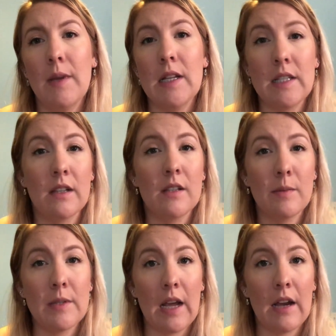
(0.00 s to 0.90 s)
It did
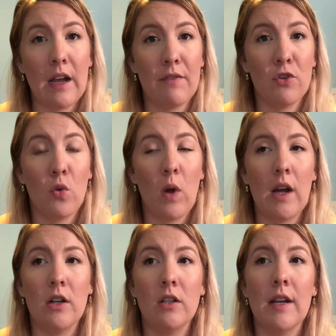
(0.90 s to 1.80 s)
subside after a
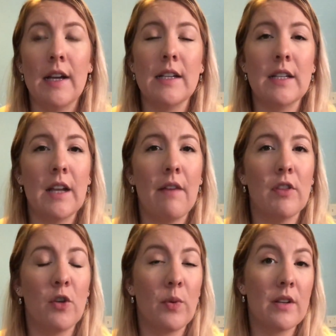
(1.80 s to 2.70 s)
while, and I did have a
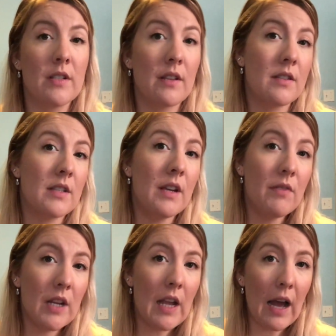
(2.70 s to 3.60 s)
little bit of
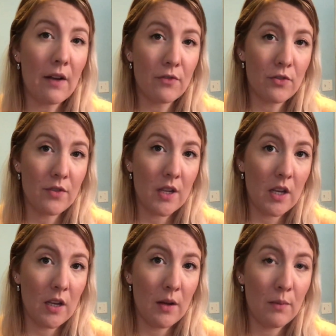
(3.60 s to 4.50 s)
sensitivity after
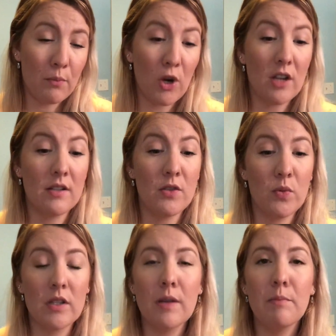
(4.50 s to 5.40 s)
the process
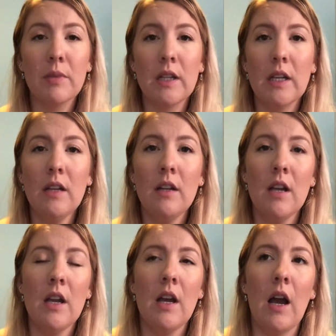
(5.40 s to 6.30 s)
was complete,
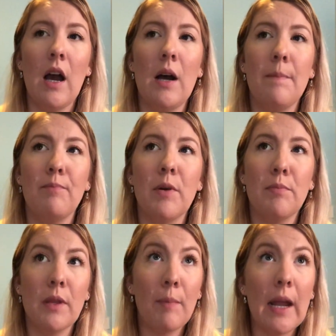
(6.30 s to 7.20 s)
but
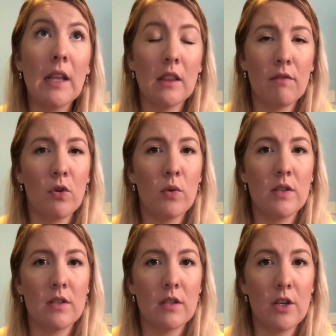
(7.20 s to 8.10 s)
the pain level
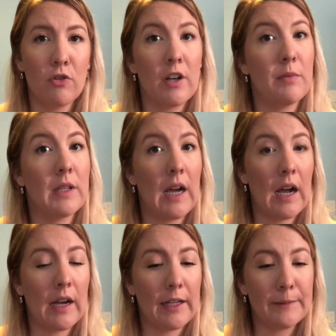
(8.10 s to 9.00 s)
was incredibly
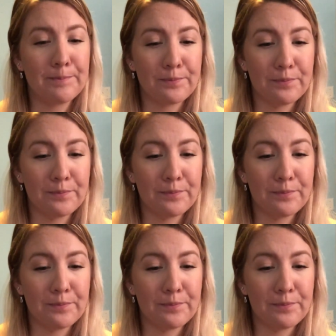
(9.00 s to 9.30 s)
high.